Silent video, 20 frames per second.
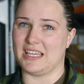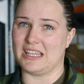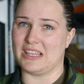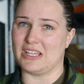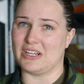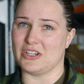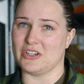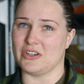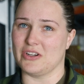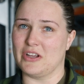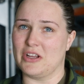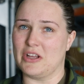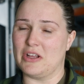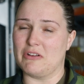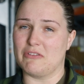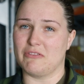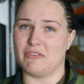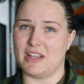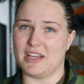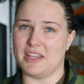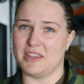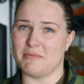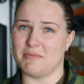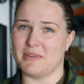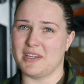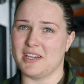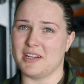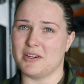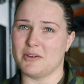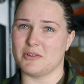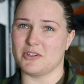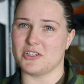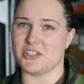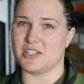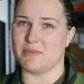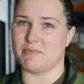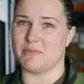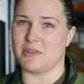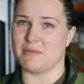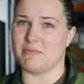either fly them here or
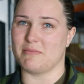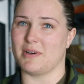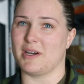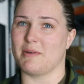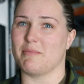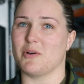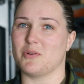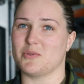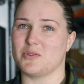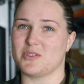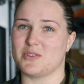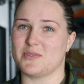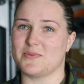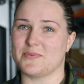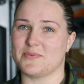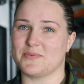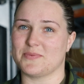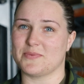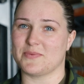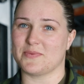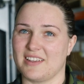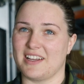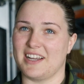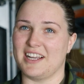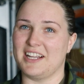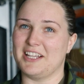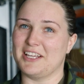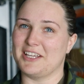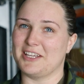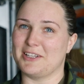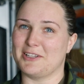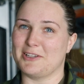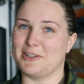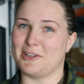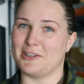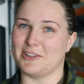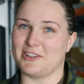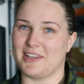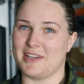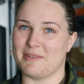ship them by boat. I like it a
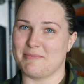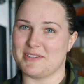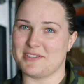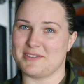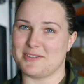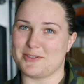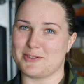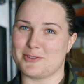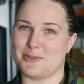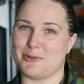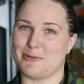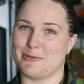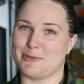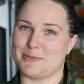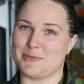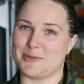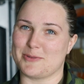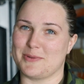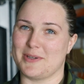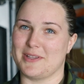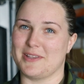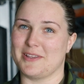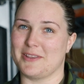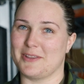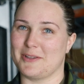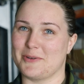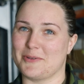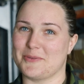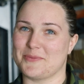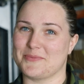lot. I miss the snow from Sweden though.